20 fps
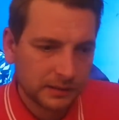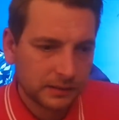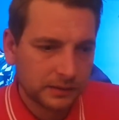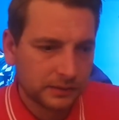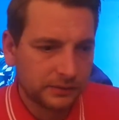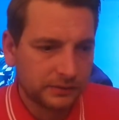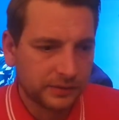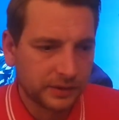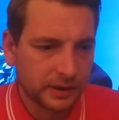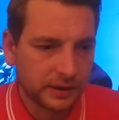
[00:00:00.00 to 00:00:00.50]

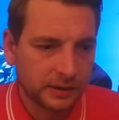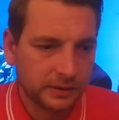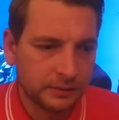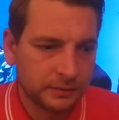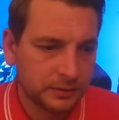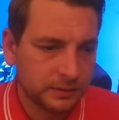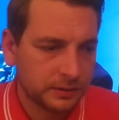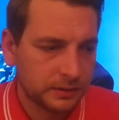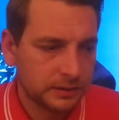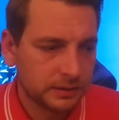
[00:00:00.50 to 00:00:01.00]
So
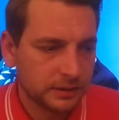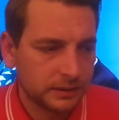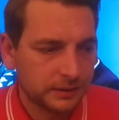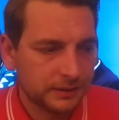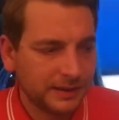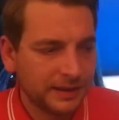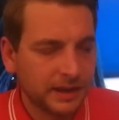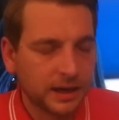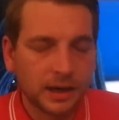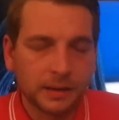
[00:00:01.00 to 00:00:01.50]

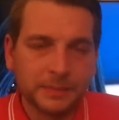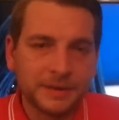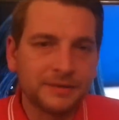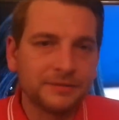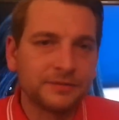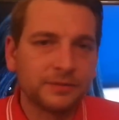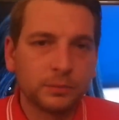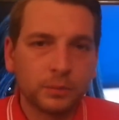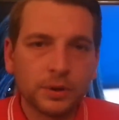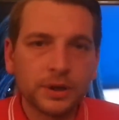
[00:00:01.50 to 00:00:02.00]
yeah, I mean,
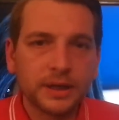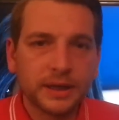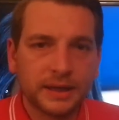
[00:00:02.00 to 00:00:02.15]
for what it